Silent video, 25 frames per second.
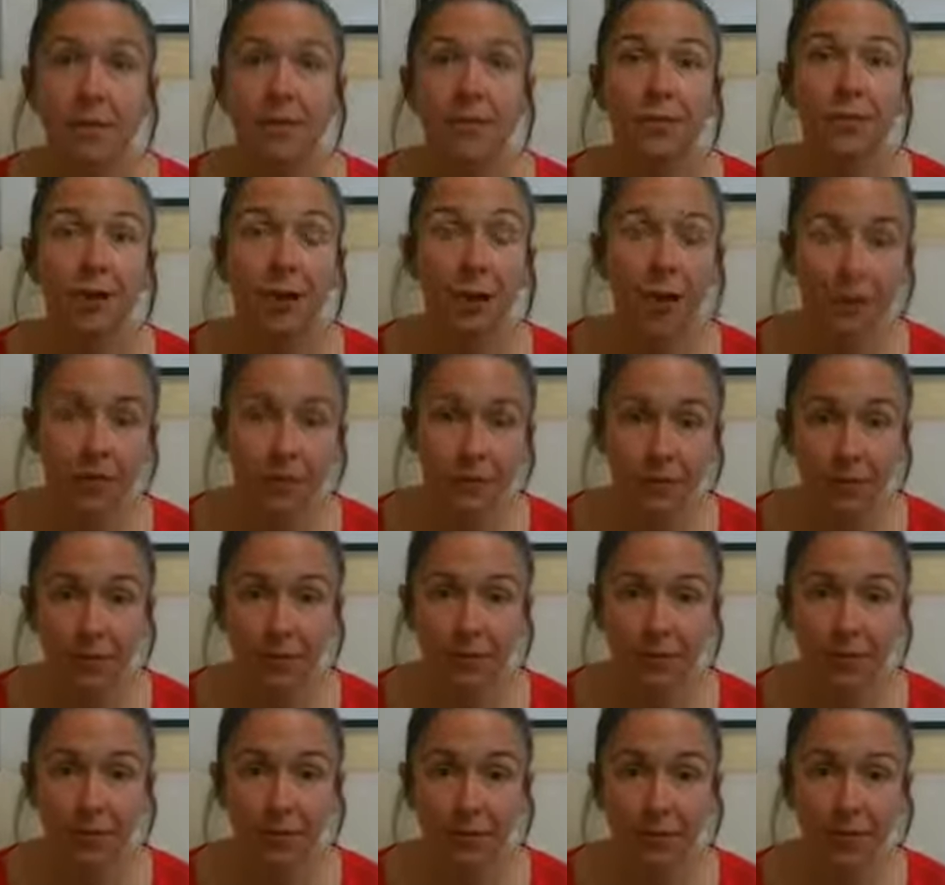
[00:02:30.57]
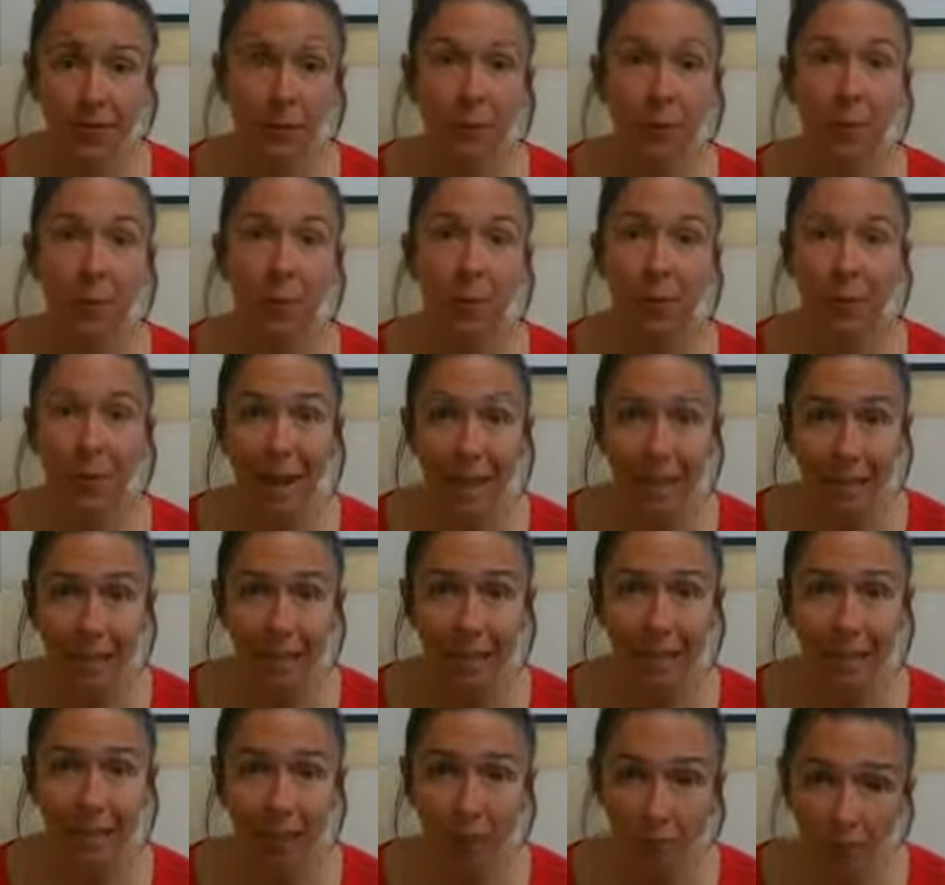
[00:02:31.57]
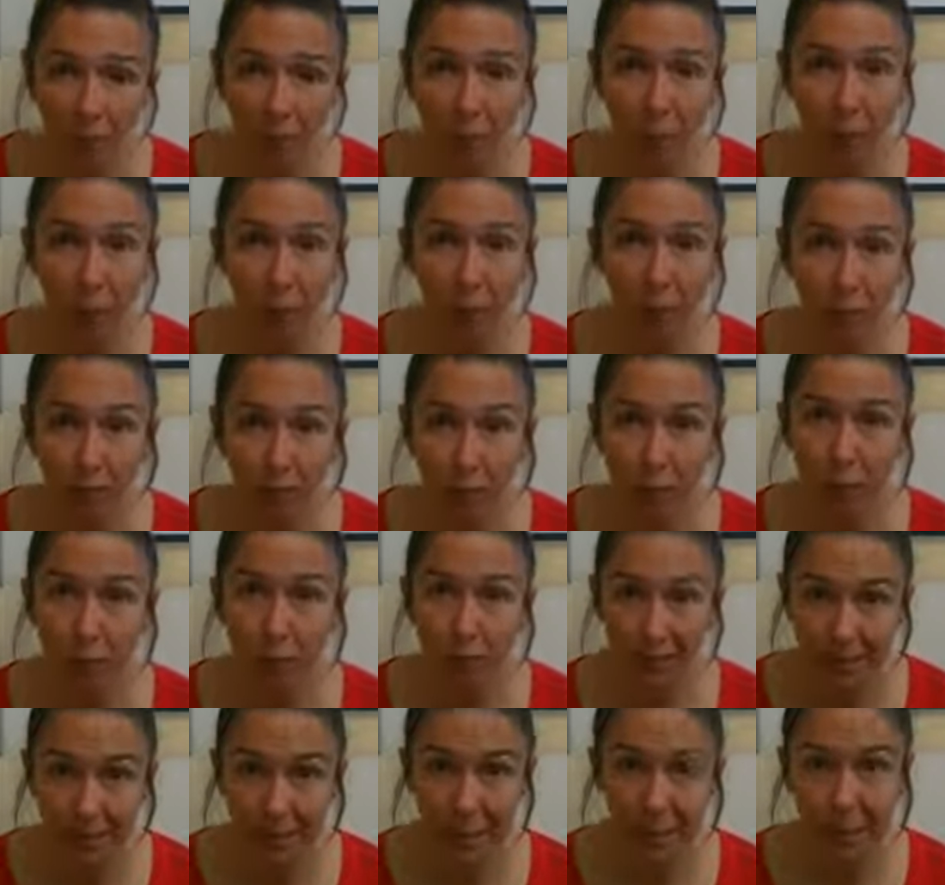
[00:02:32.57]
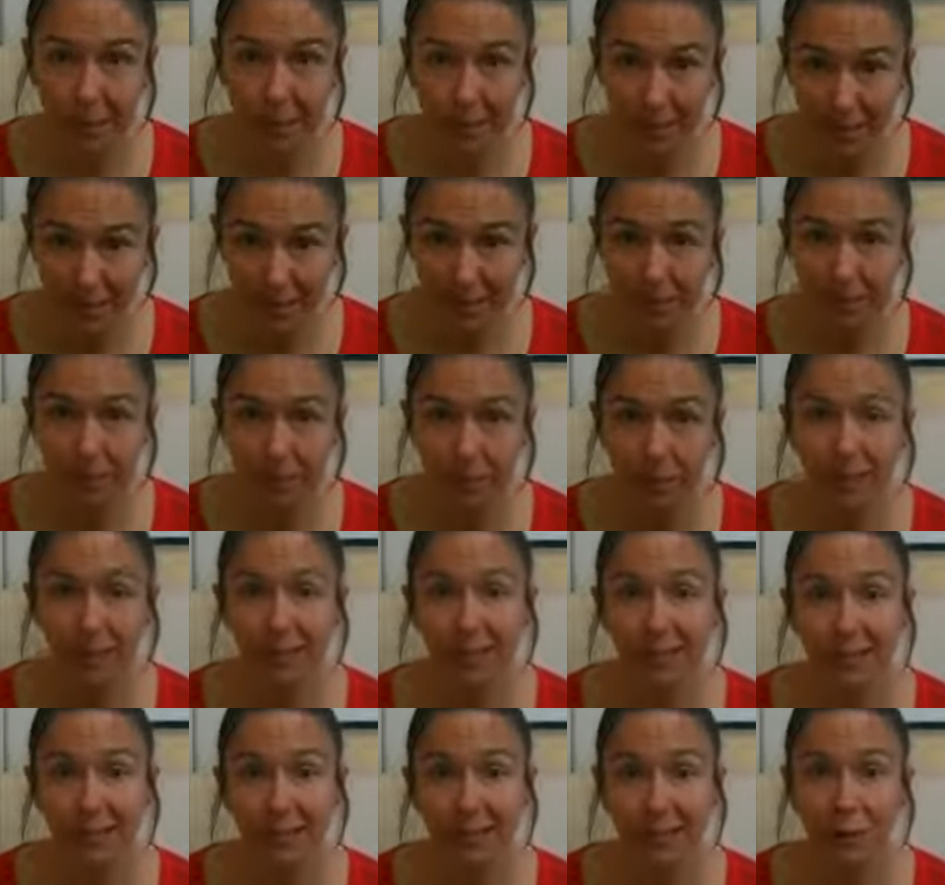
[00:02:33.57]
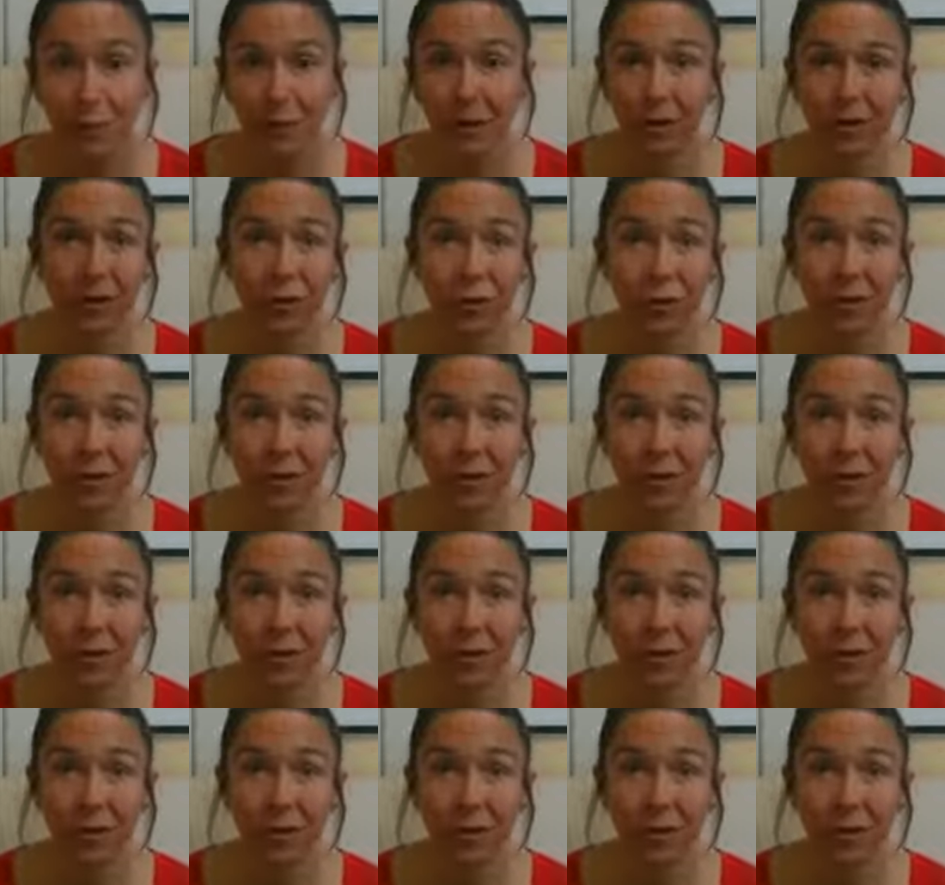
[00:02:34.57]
the odds are that FEMA might help you with your principal residence because it's where you